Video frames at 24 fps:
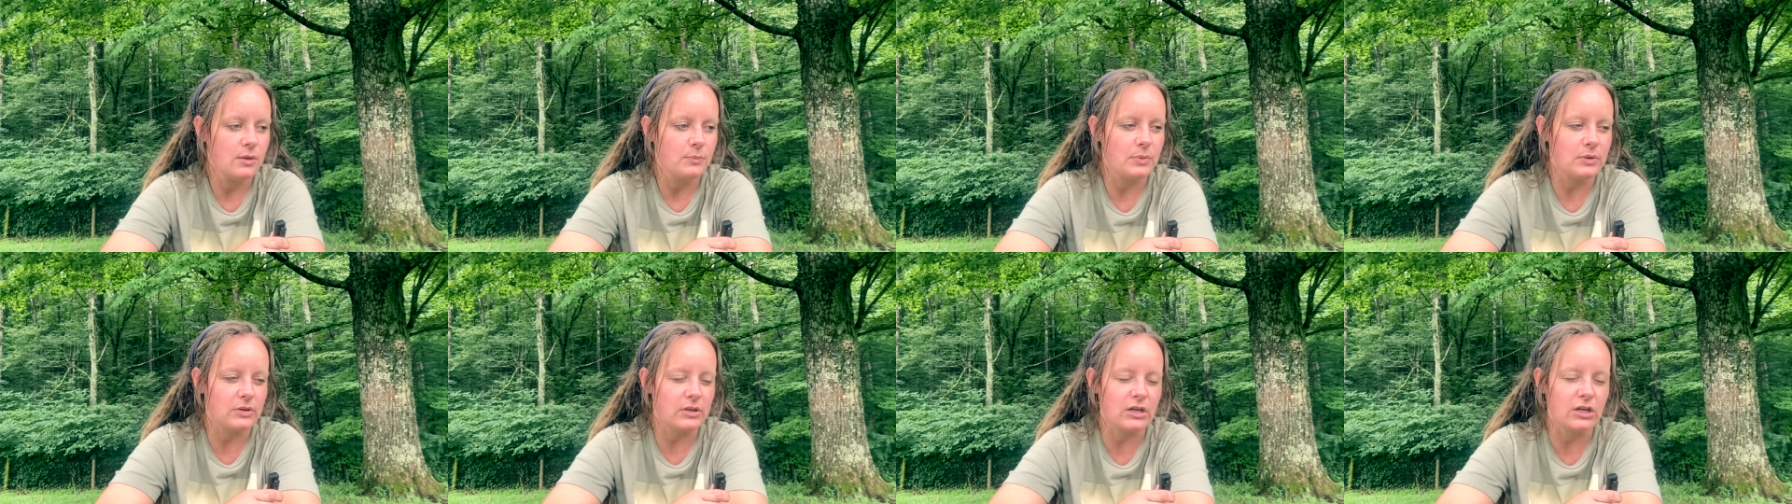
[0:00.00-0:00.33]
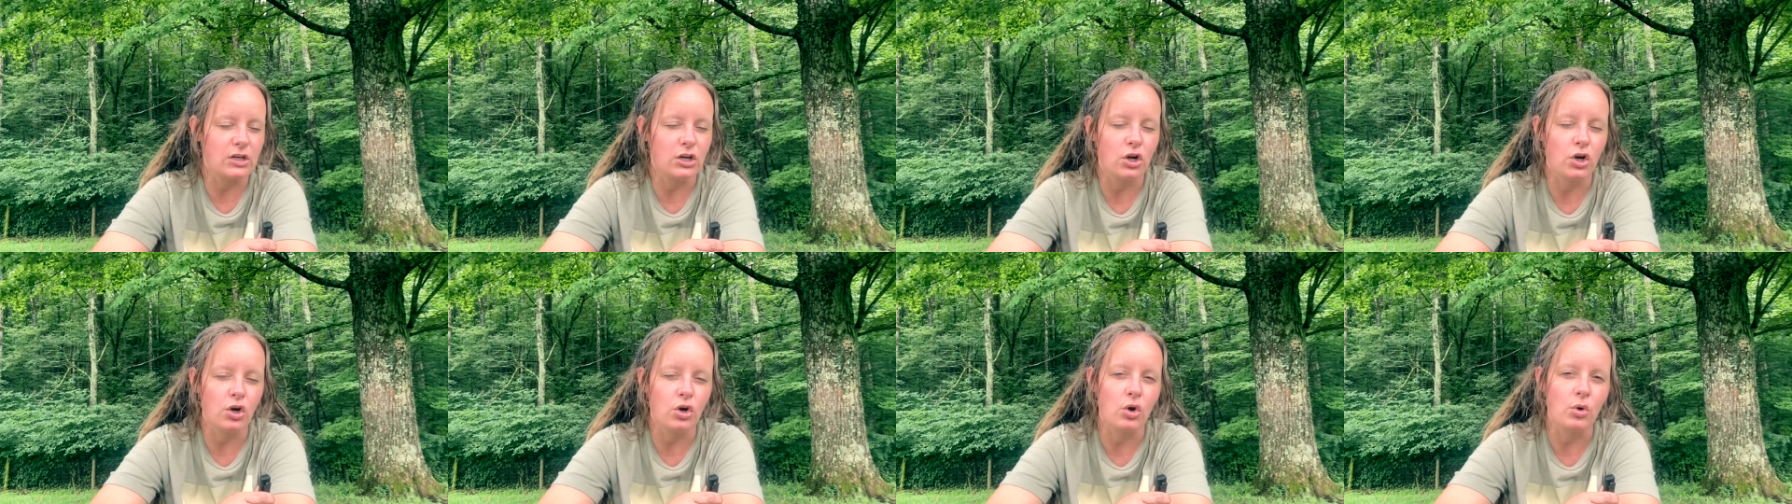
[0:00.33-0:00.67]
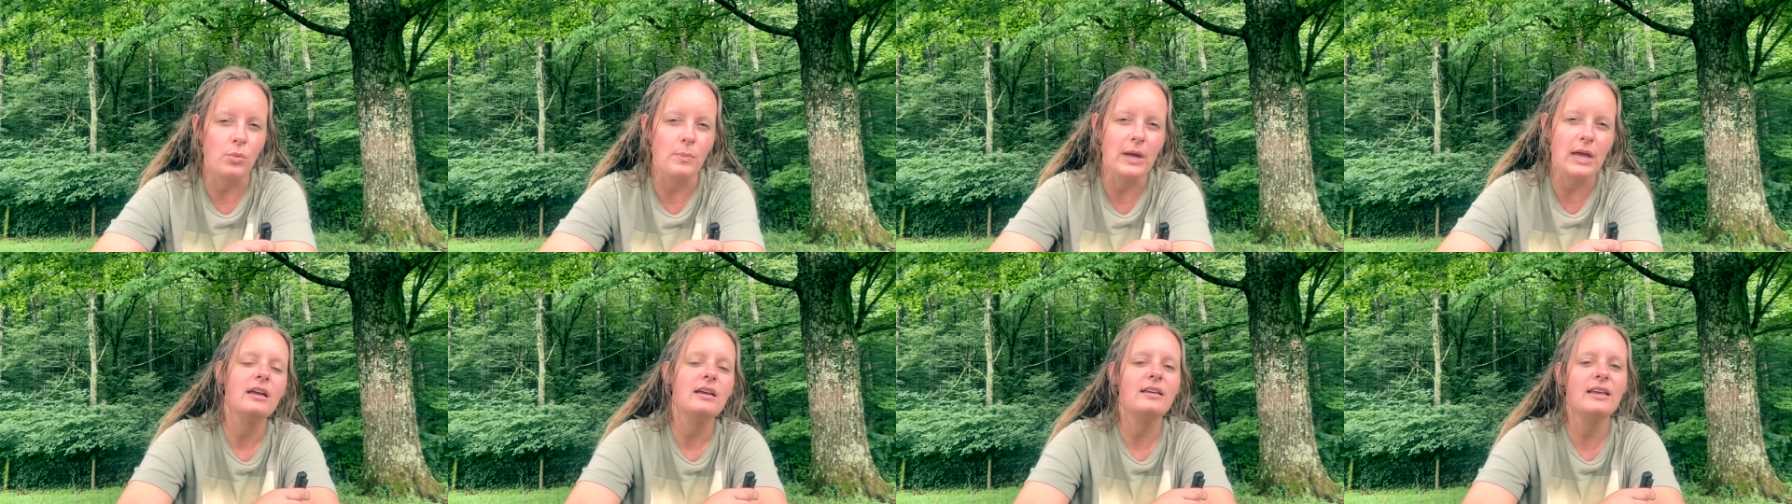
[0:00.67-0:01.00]
building a
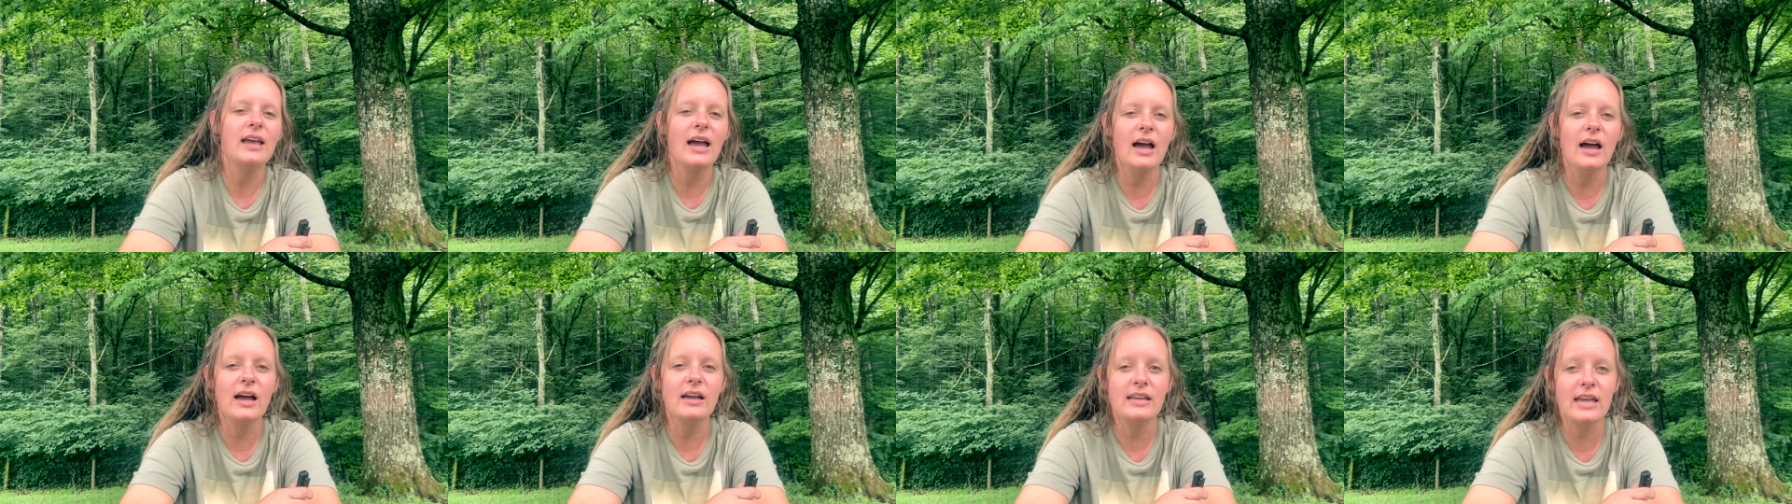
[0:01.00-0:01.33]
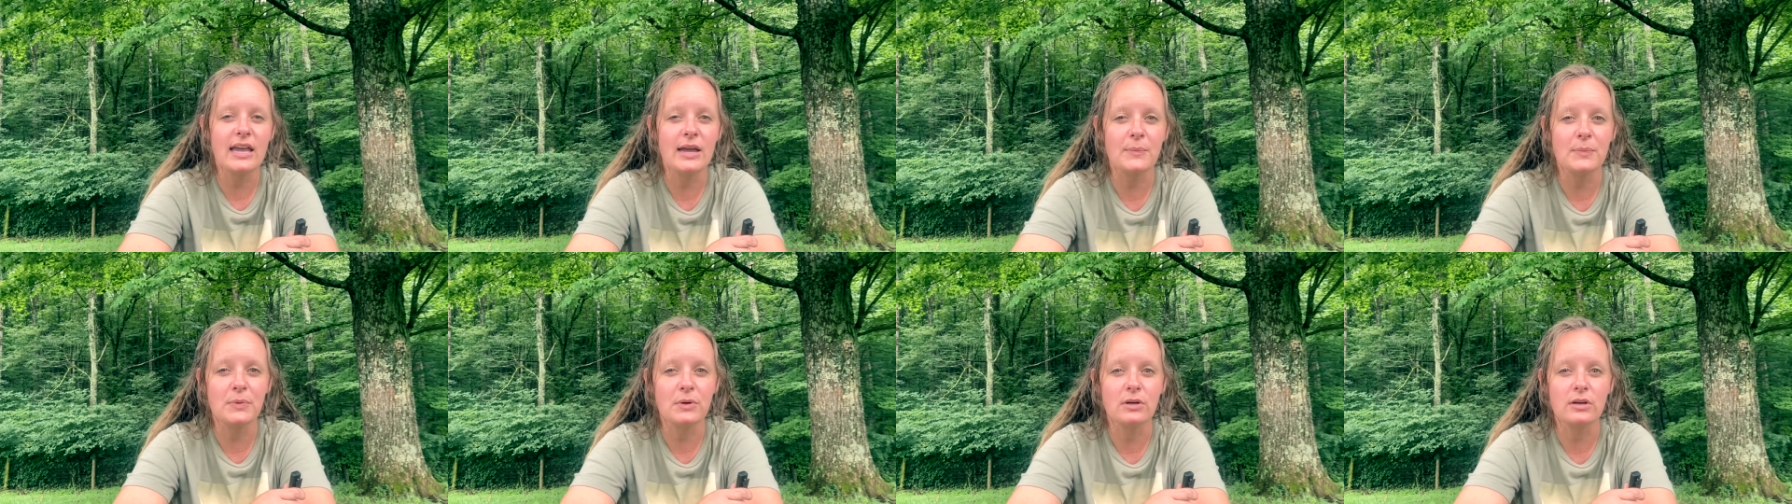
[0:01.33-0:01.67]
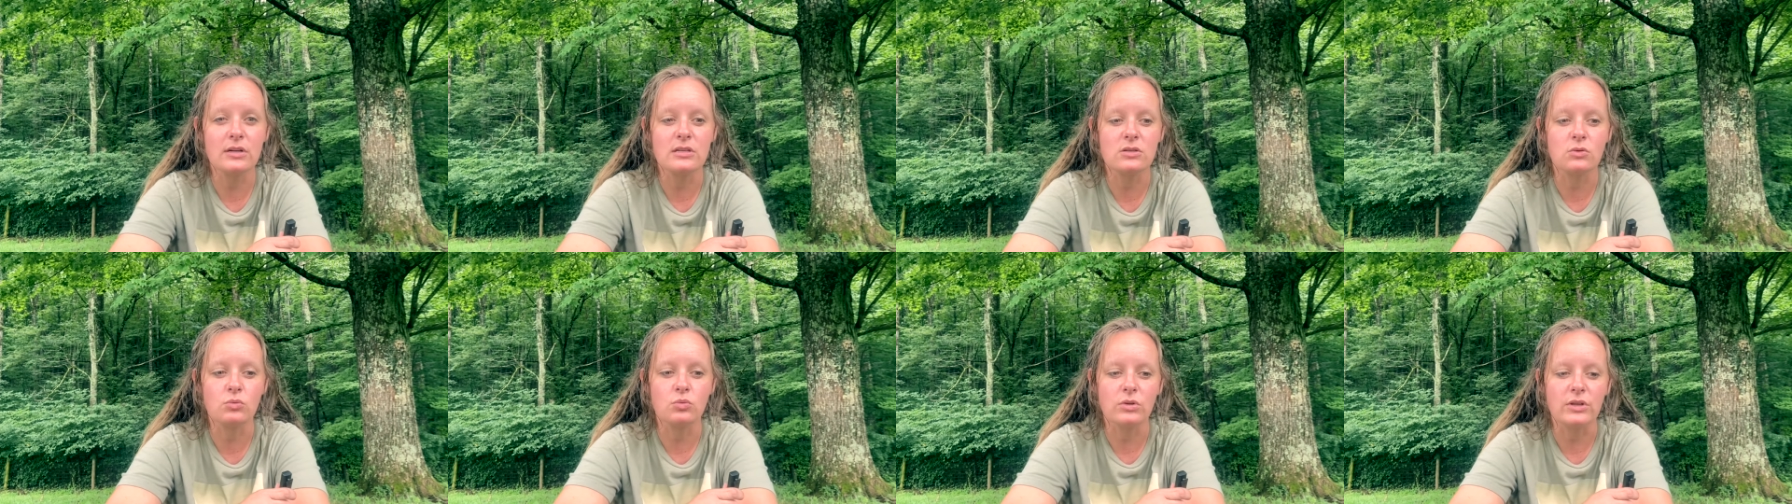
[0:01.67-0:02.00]
home yeah a camper
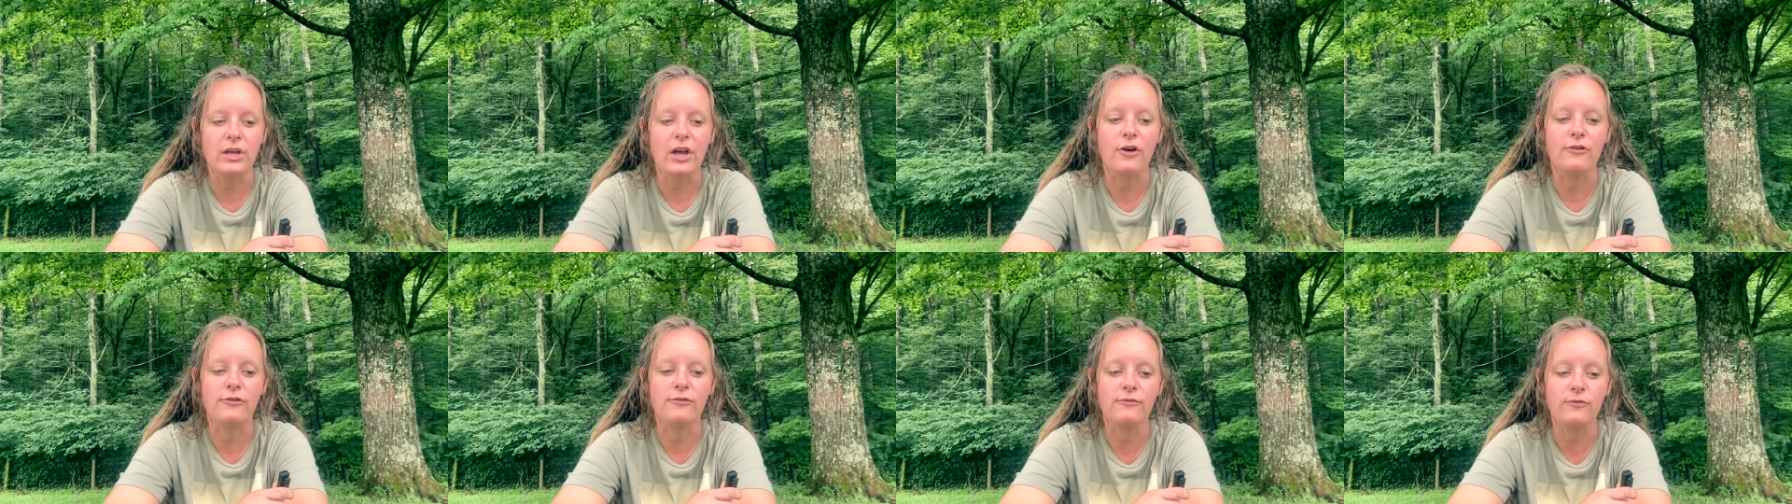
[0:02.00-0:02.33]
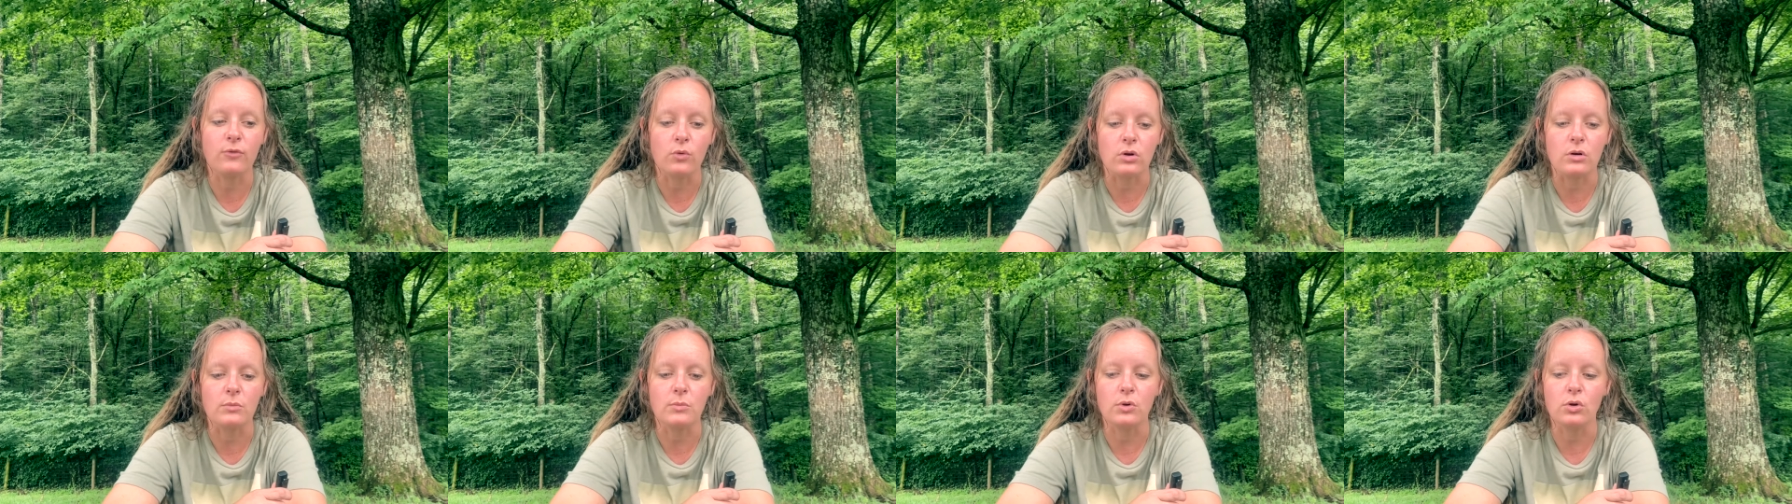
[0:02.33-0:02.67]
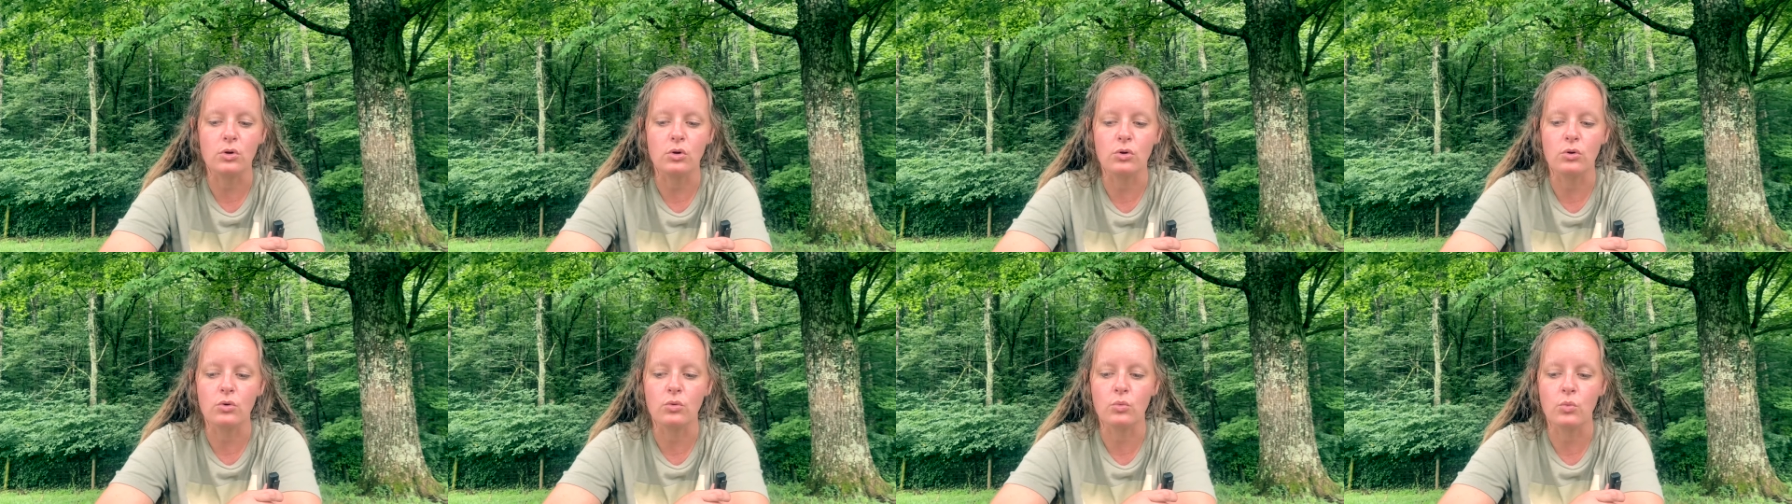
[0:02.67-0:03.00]
is a really affordable